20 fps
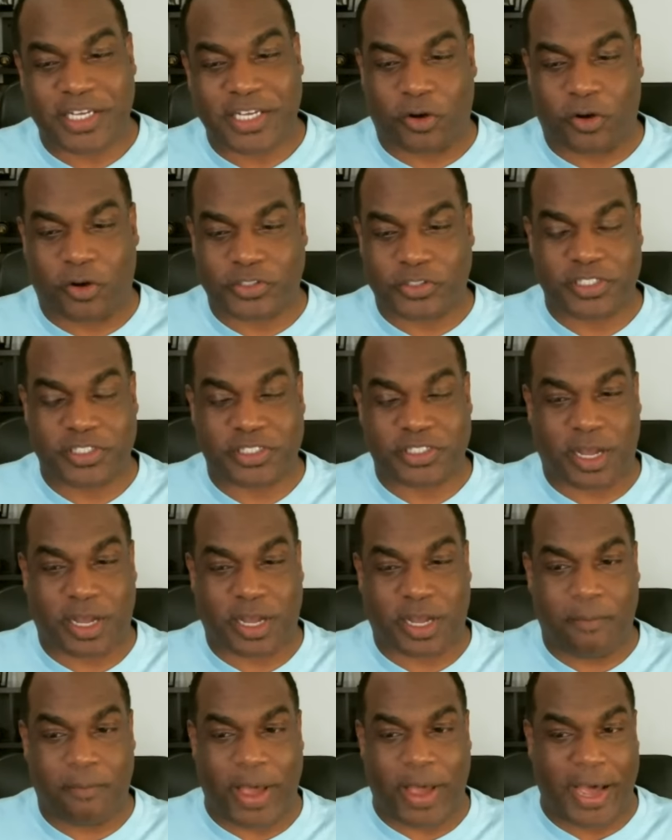Charles, is
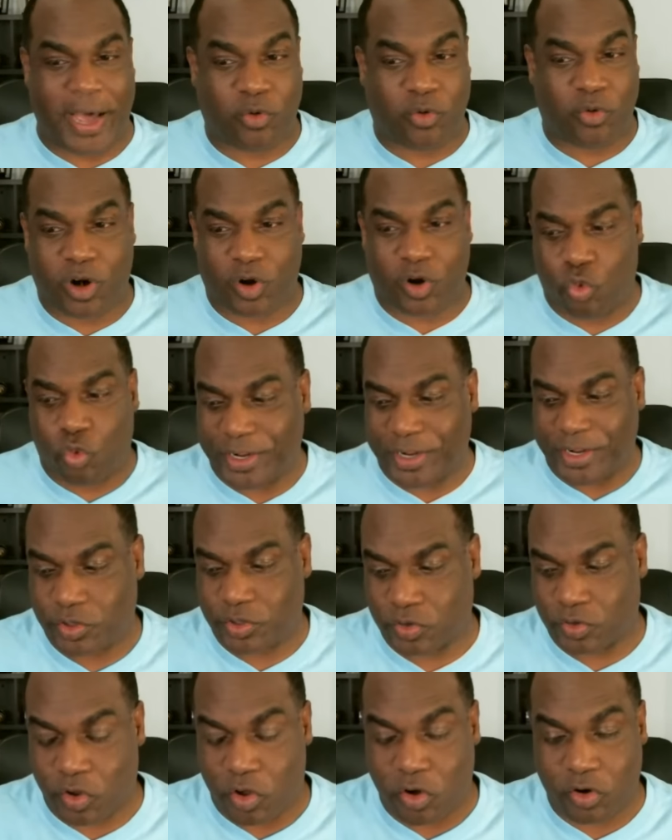I don't want to wait
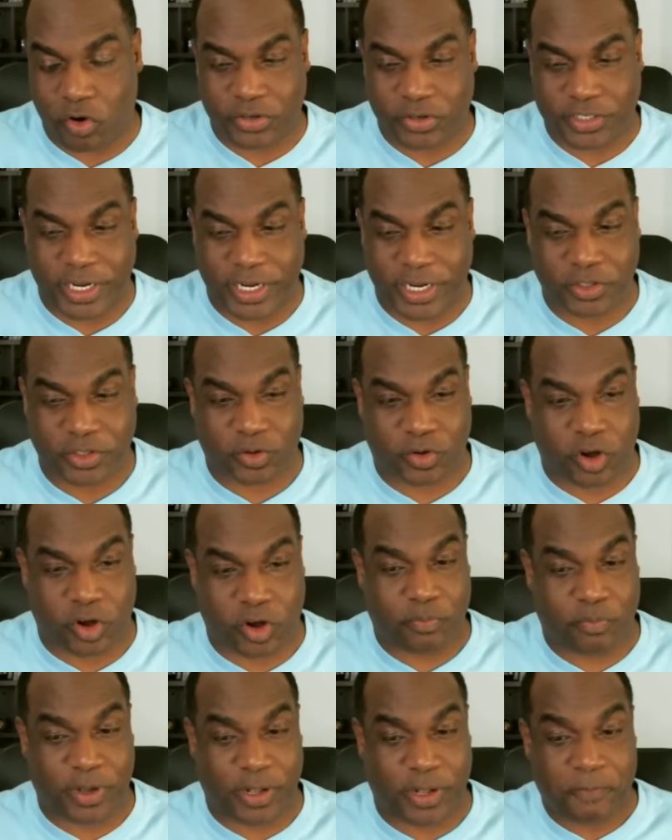too long or take too
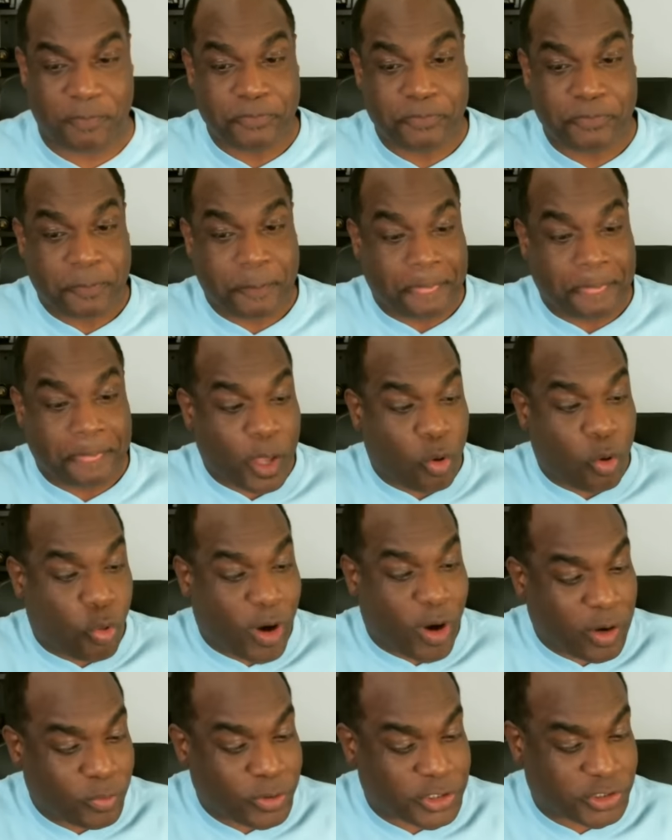long, but
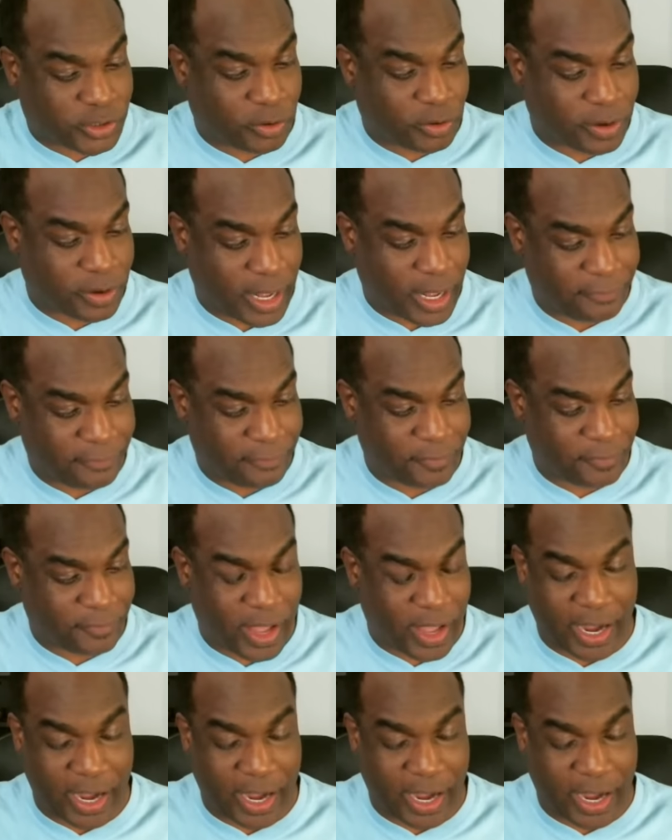why don't we start off?